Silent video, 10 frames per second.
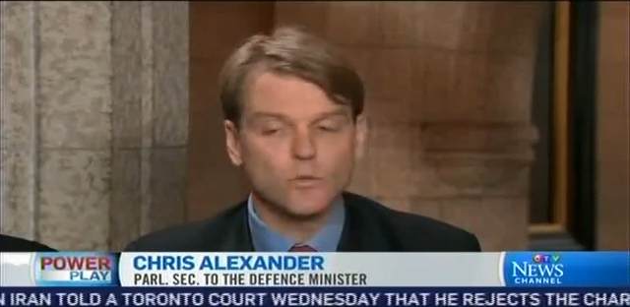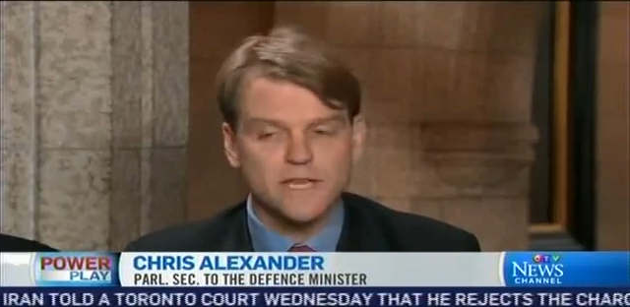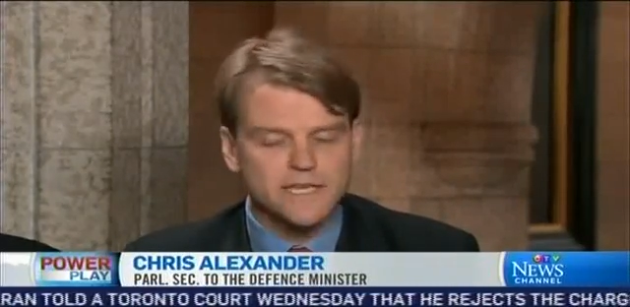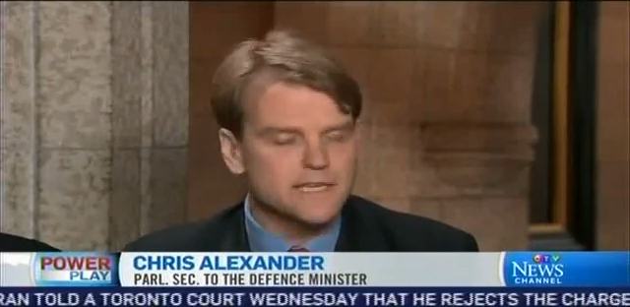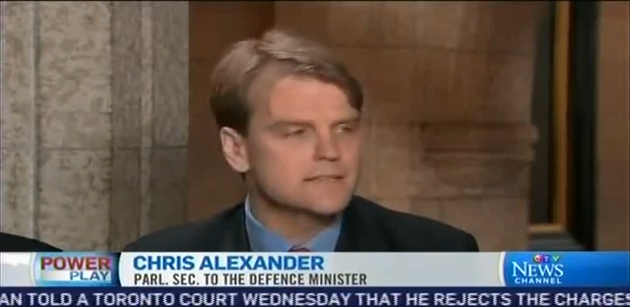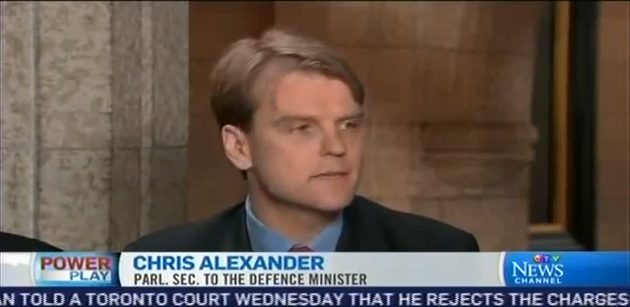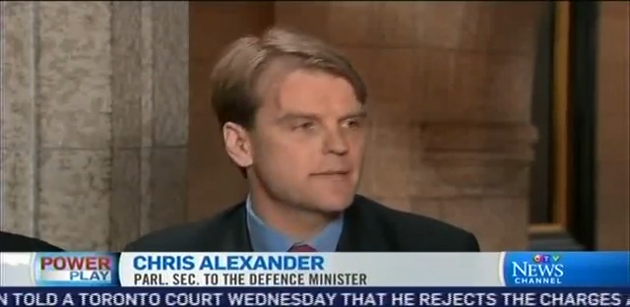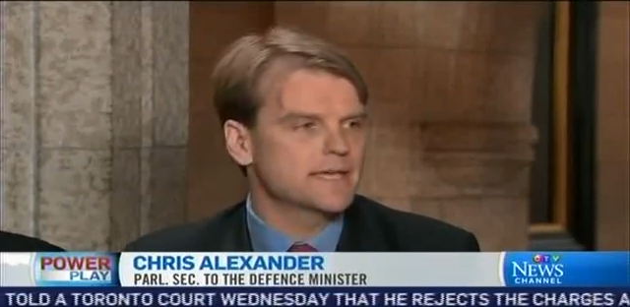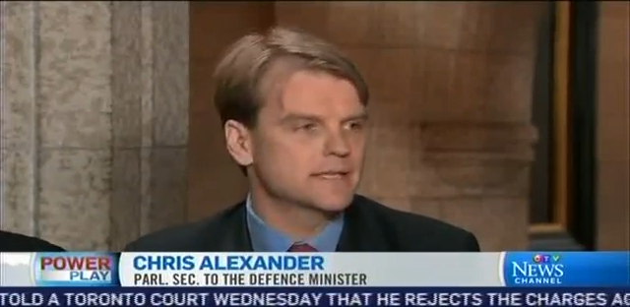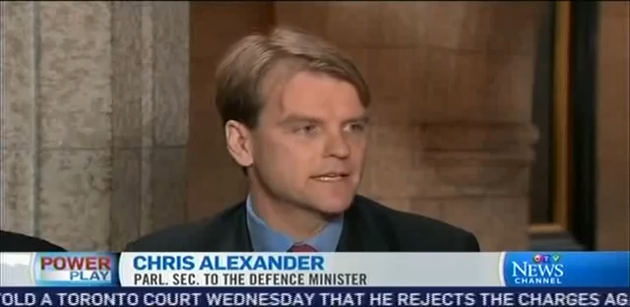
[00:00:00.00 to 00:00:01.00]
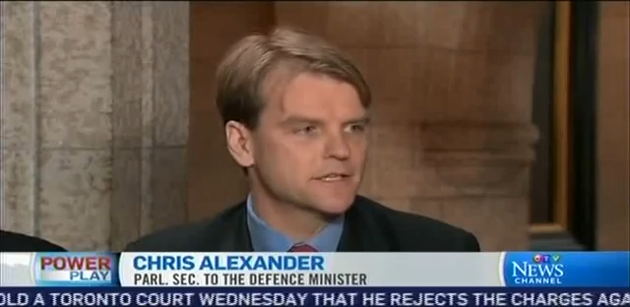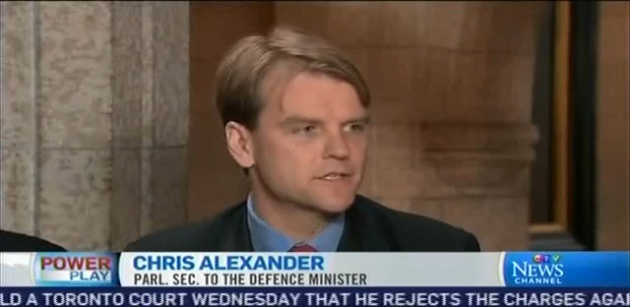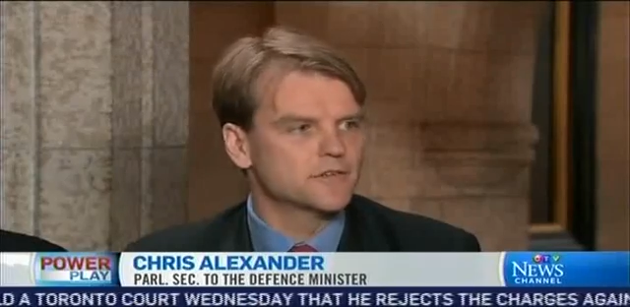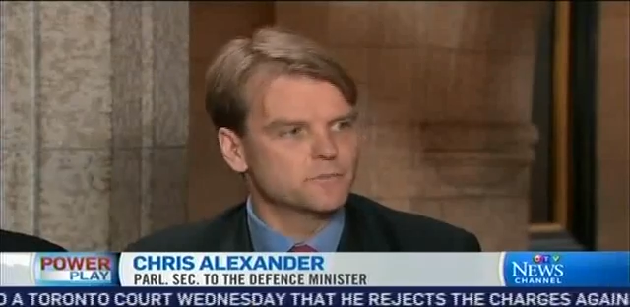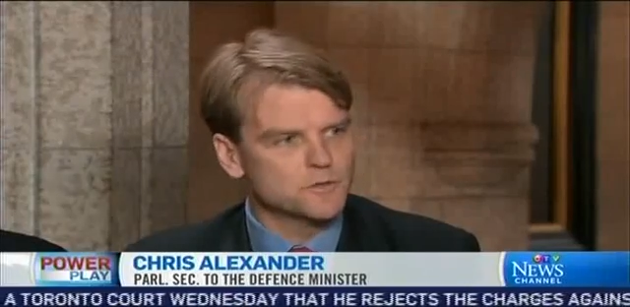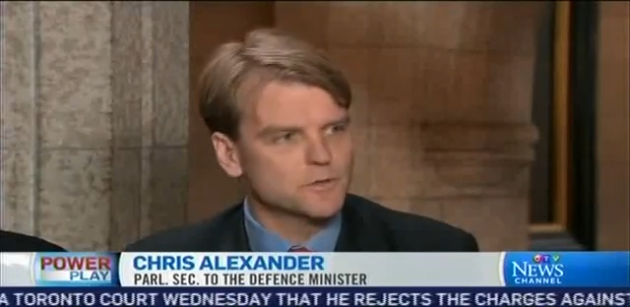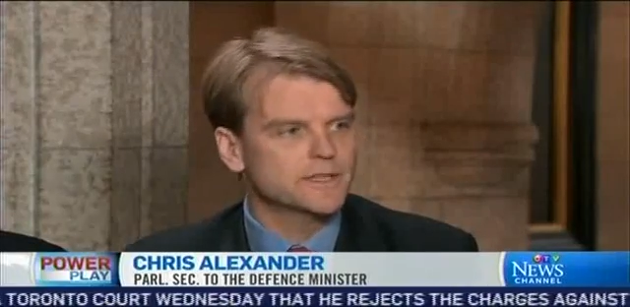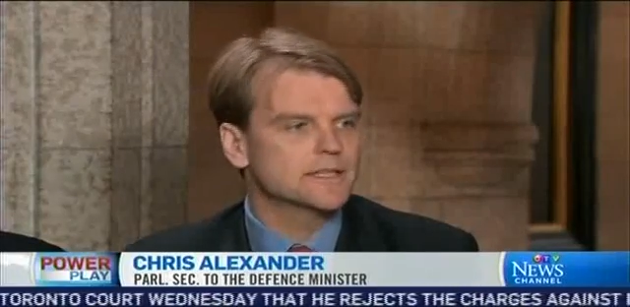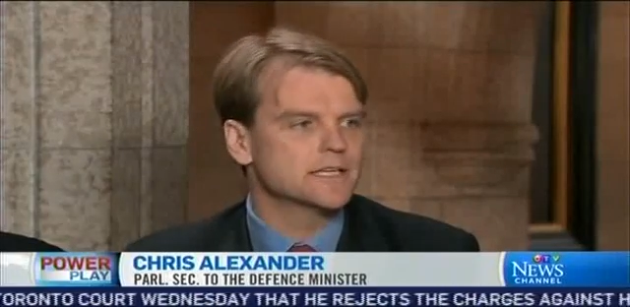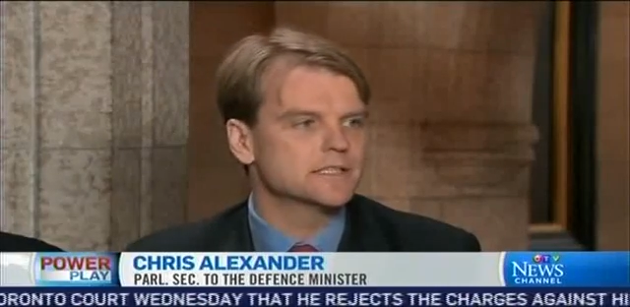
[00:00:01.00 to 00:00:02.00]
We need to make linkages
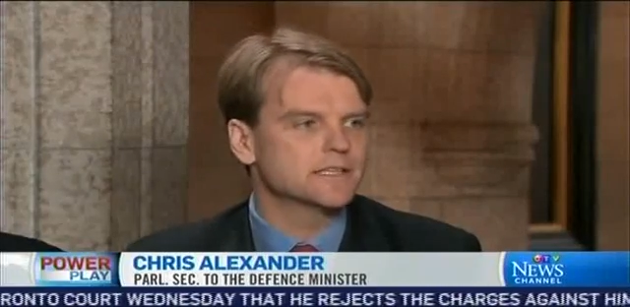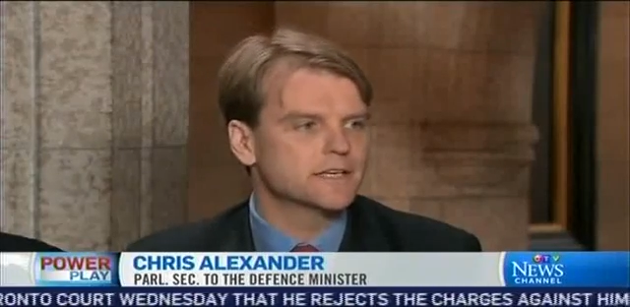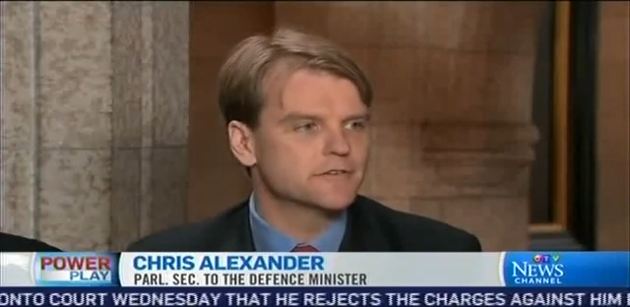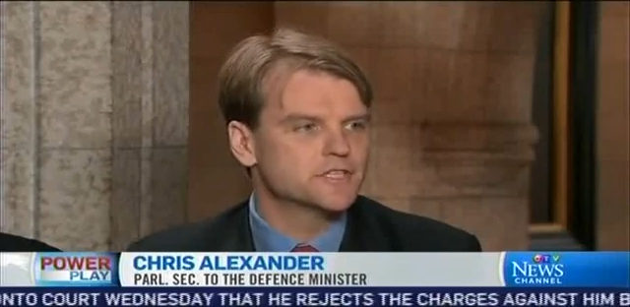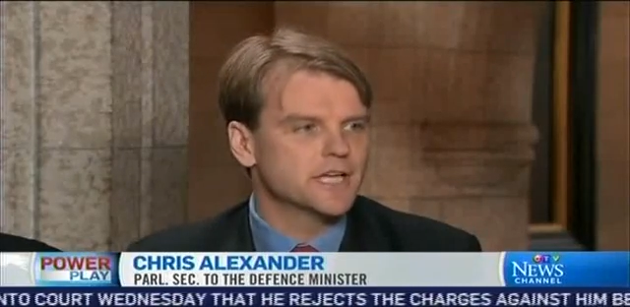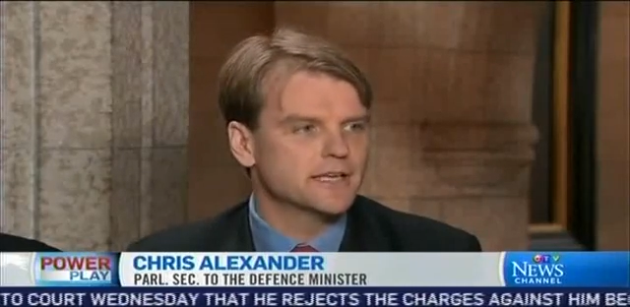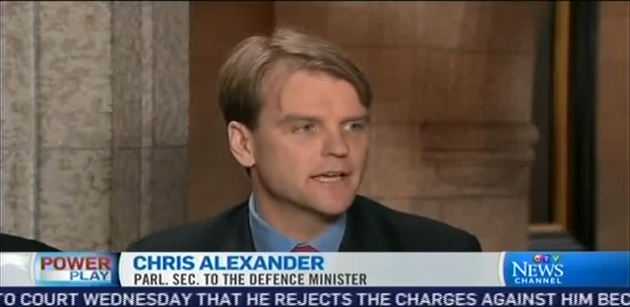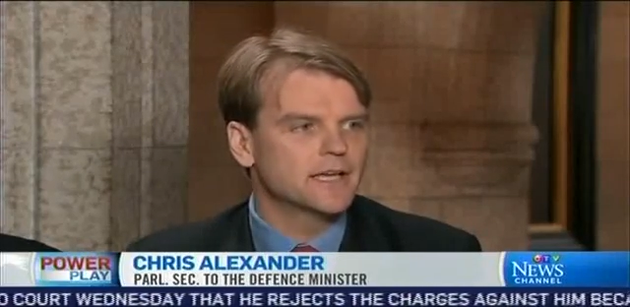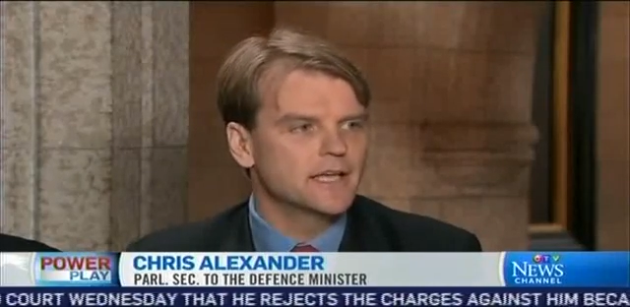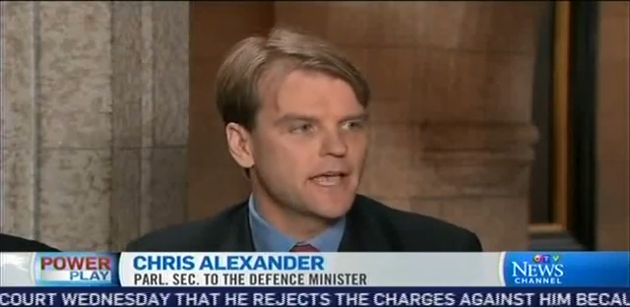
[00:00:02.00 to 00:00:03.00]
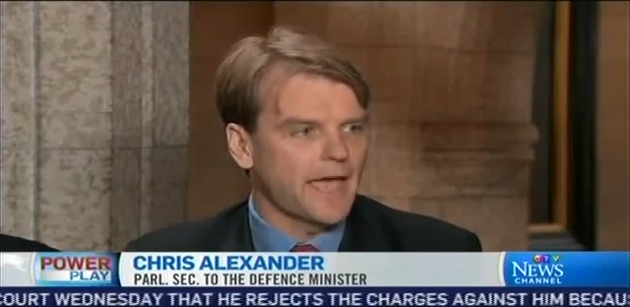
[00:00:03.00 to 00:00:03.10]
between the legislative agenda